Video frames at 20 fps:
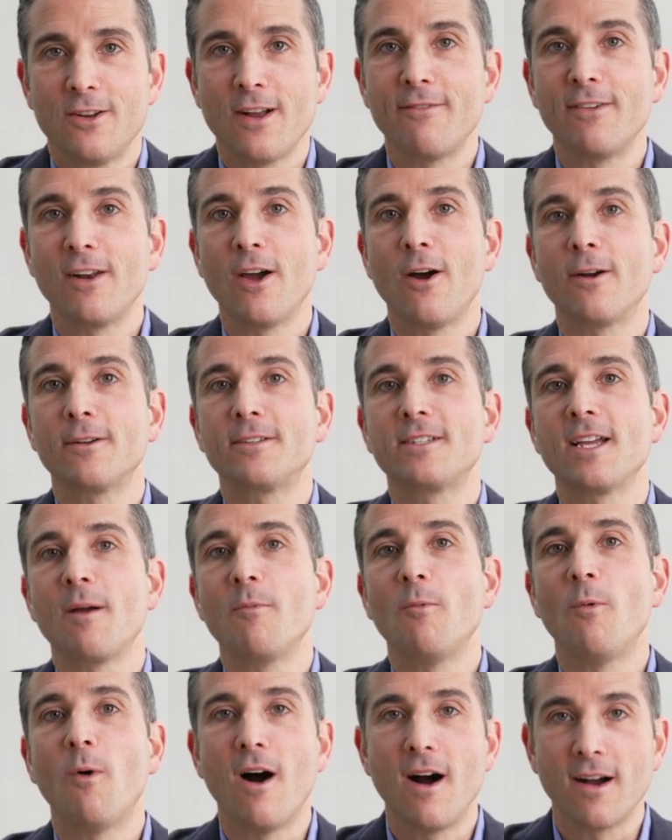You're having a hard
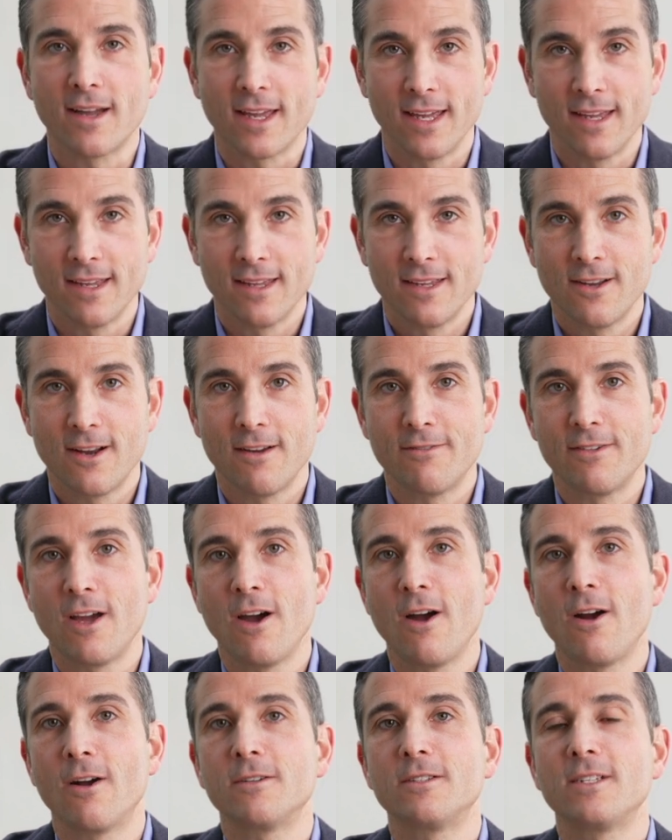time walking. You're having a
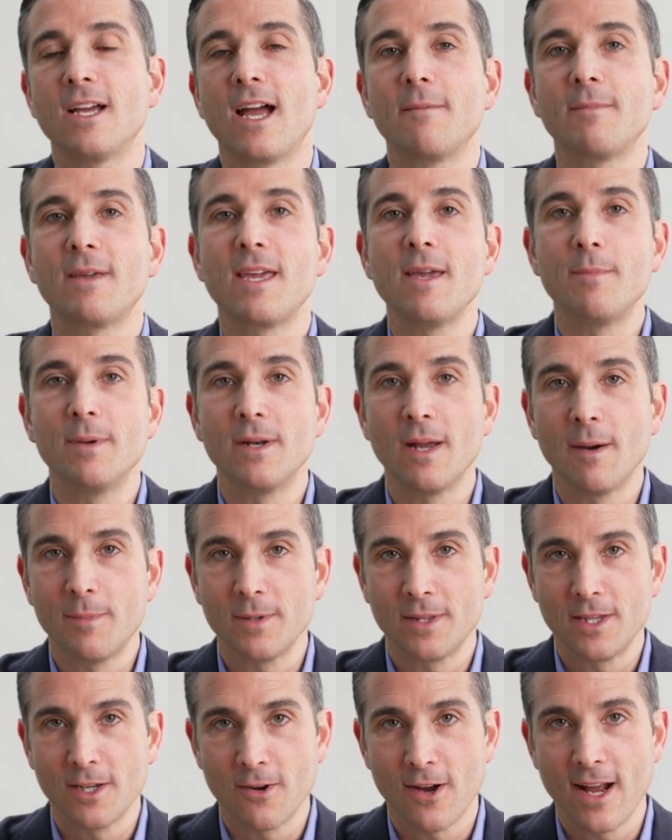hard time keeping up
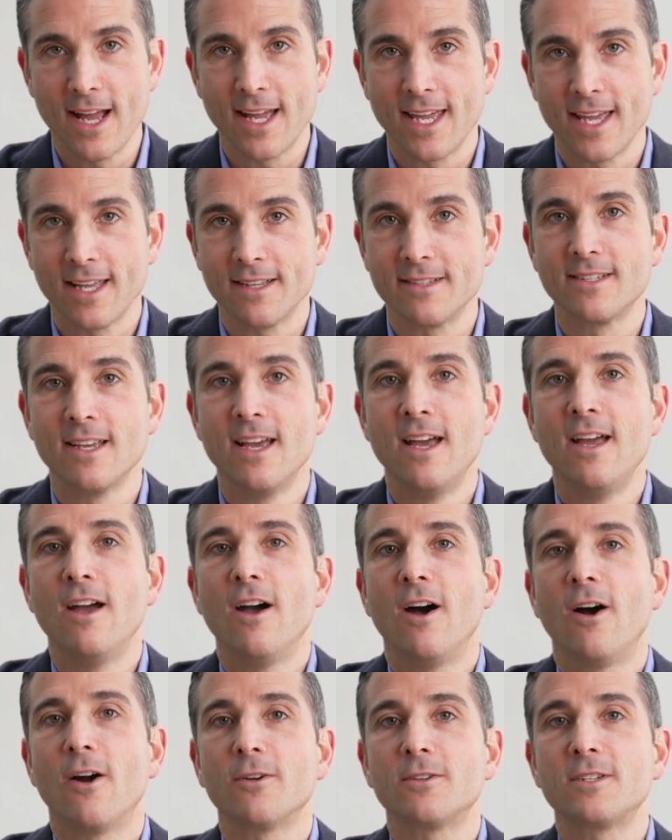with the grandkids.
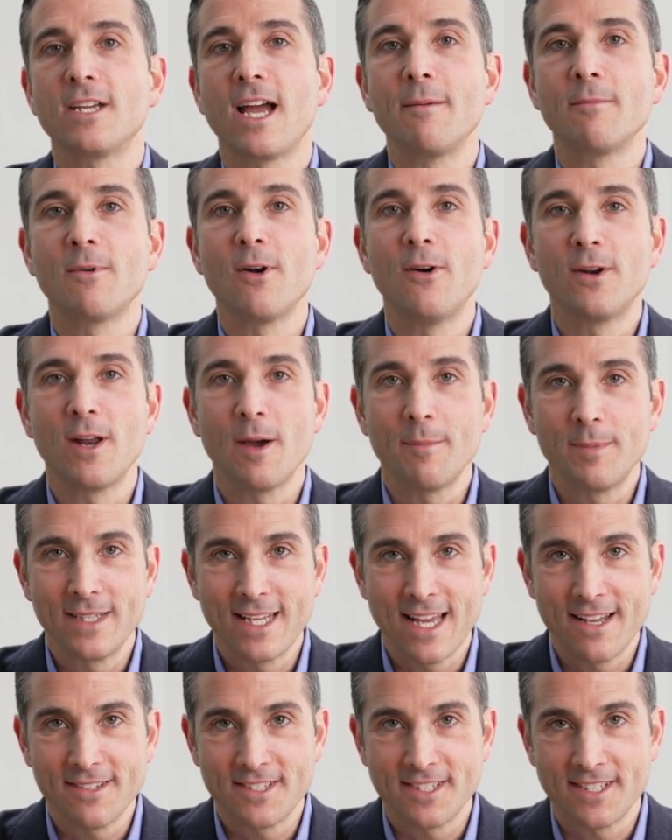Hard time going up and down